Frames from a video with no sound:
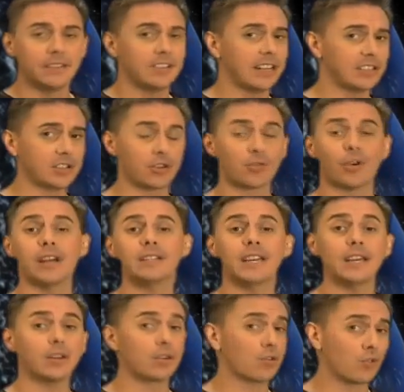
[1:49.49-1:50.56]
Today's a great
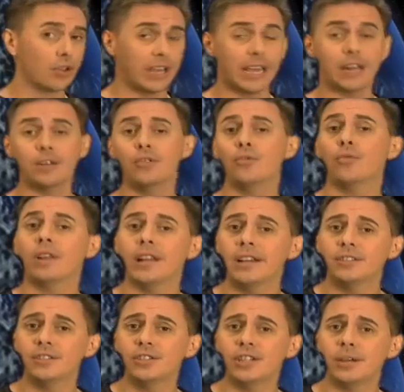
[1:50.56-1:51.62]
day to create a new
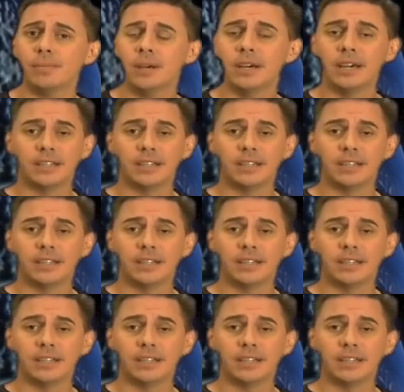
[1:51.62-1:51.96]
relationship.